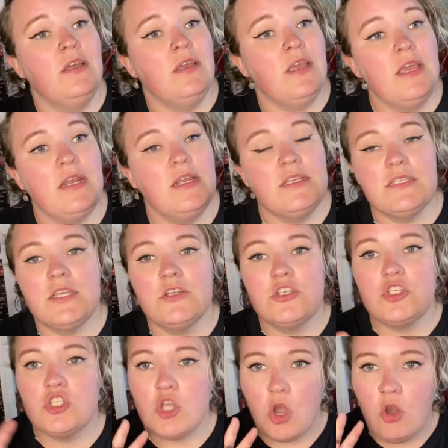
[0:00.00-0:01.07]
It is
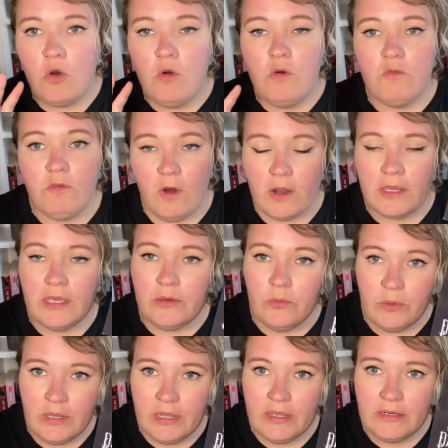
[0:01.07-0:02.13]
so fucking
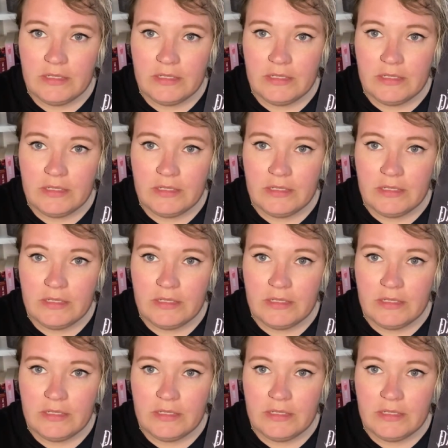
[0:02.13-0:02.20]
weird.